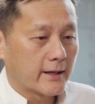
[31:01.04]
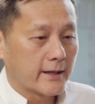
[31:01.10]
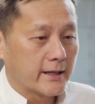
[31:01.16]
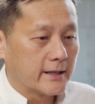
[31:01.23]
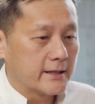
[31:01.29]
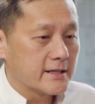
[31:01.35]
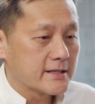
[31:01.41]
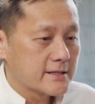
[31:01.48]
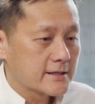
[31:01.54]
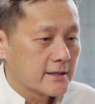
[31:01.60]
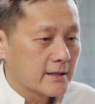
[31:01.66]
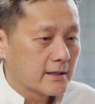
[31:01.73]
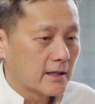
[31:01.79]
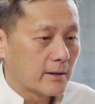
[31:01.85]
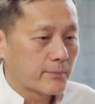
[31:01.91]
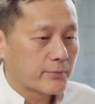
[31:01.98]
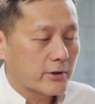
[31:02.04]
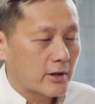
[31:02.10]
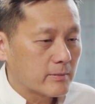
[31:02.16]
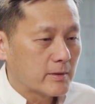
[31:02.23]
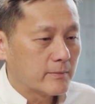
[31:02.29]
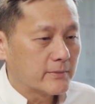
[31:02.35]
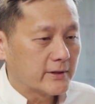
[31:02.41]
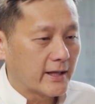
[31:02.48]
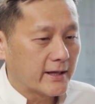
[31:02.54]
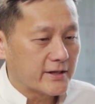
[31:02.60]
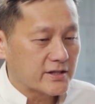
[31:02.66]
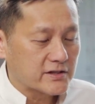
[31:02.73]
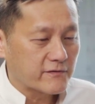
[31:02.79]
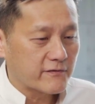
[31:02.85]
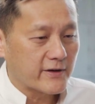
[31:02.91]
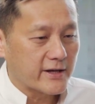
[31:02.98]
It is a problem that
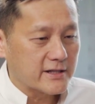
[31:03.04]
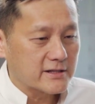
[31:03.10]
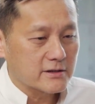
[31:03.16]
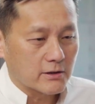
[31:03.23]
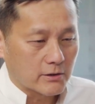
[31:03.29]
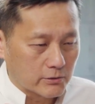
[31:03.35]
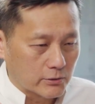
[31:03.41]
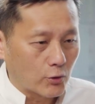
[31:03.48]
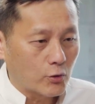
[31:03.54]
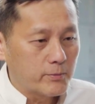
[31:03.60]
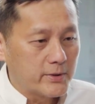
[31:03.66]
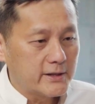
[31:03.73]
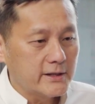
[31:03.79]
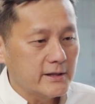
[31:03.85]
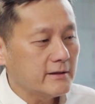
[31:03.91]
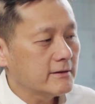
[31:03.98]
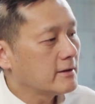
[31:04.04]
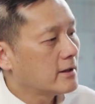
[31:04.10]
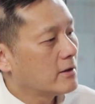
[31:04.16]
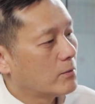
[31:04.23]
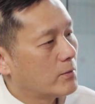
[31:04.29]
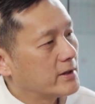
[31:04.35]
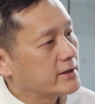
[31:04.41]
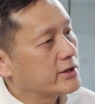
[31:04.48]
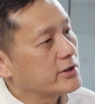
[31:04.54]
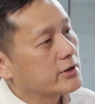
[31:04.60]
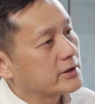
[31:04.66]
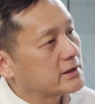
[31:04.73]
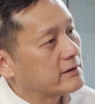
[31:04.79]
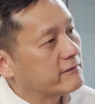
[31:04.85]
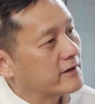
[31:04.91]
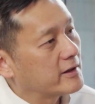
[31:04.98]
is faced globally, whether you're a
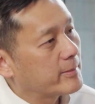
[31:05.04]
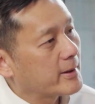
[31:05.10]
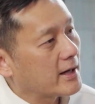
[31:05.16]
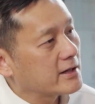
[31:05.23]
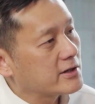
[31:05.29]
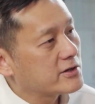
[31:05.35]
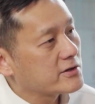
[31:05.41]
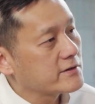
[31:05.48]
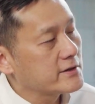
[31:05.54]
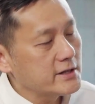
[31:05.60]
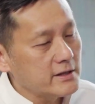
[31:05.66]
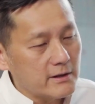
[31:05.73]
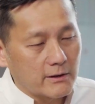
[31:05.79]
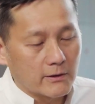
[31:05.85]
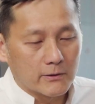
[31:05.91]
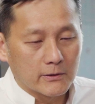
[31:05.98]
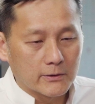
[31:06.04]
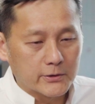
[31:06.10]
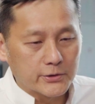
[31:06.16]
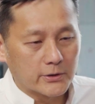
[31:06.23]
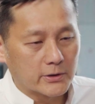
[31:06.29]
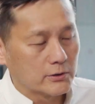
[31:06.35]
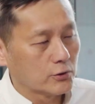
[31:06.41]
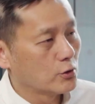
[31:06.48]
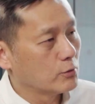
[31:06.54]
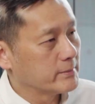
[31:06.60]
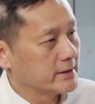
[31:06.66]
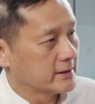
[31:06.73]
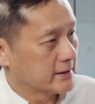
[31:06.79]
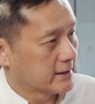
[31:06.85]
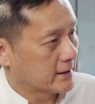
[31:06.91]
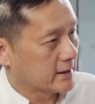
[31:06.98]
developed country or you're low
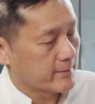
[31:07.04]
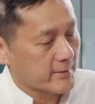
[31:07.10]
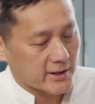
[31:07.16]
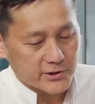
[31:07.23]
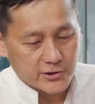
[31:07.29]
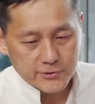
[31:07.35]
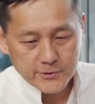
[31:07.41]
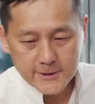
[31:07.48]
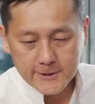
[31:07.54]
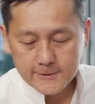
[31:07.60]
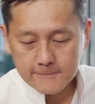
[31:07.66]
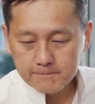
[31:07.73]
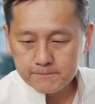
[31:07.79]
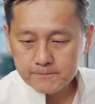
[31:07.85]
middle income countries.